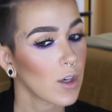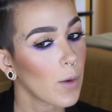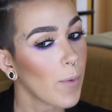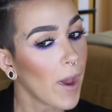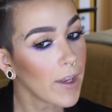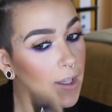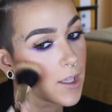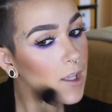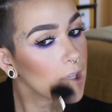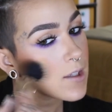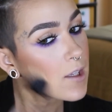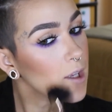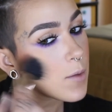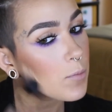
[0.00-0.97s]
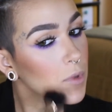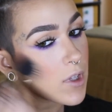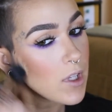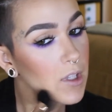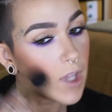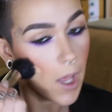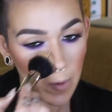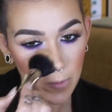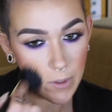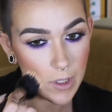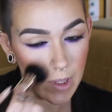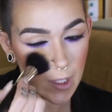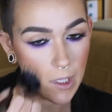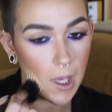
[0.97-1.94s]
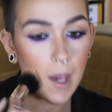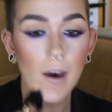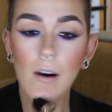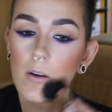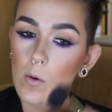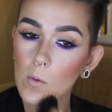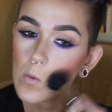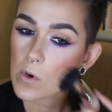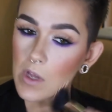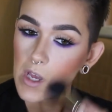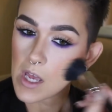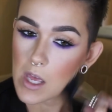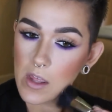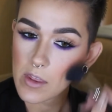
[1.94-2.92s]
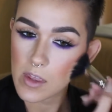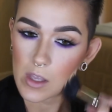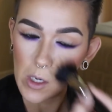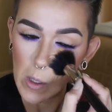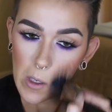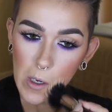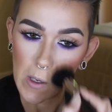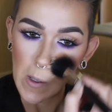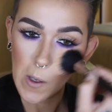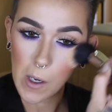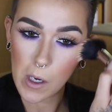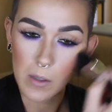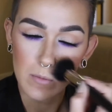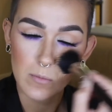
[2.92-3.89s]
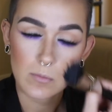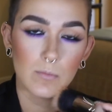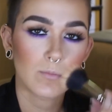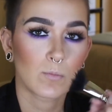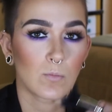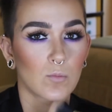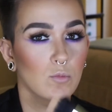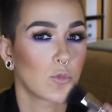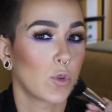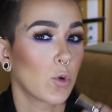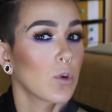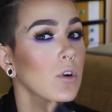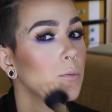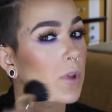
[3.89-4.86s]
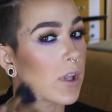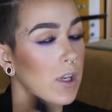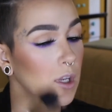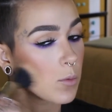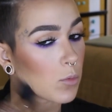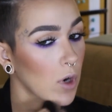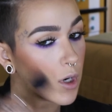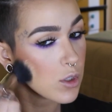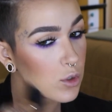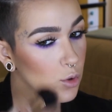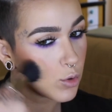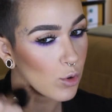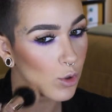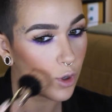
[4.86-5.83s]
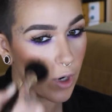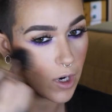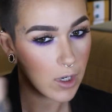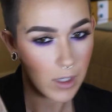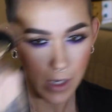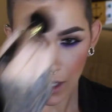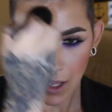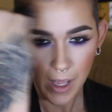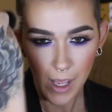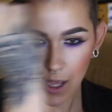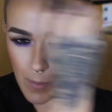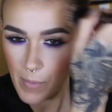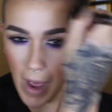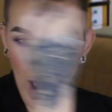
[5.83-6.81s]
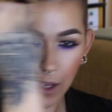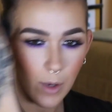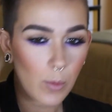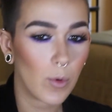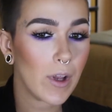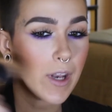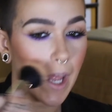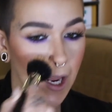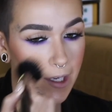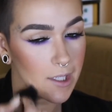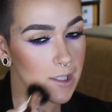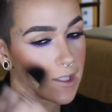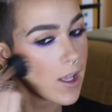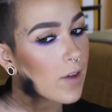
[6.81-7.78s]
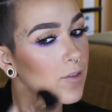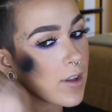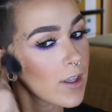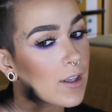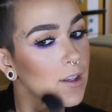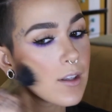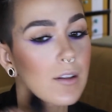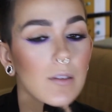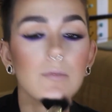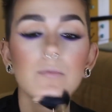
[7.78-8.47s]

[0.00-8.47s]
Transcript: Go back in and blend everything out with your blending brush or a MAC 187.